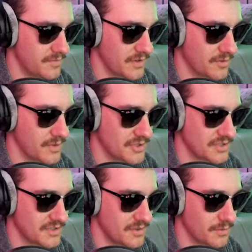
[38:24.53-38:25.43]
Very
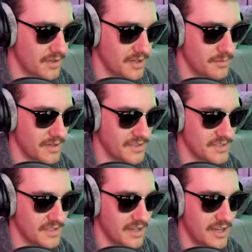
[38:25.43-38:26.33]
much into the rock and metal
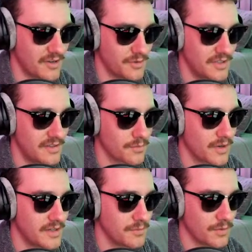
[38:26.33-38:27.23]
scene. I only
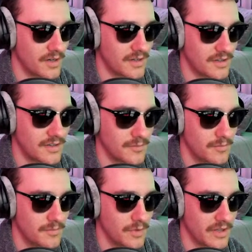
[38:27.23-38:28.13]
write rock,
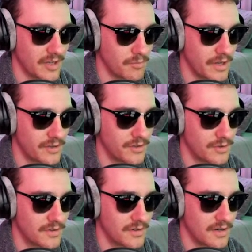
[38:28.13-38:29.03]
well, like
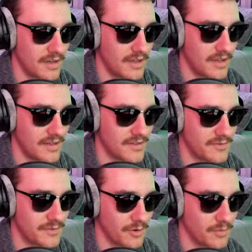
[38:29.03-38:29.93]
metalcore and
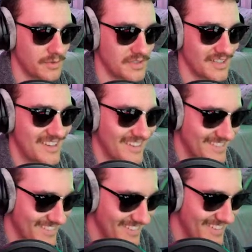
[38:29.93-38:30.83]
folk music,
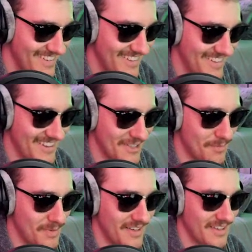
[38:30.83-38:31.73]

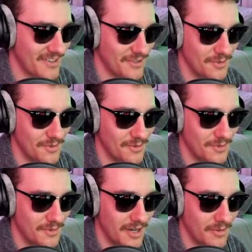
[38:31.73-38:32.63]
depending on
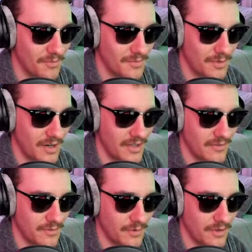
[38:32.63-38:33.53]
who I'm
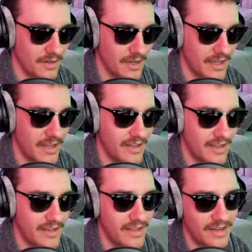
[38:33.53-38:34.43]
writing for. And
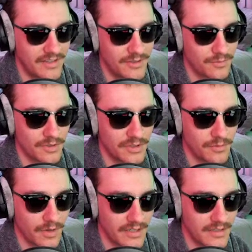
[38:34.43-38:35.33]
then I don't
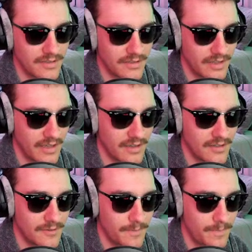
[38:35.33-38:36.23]
really write, like...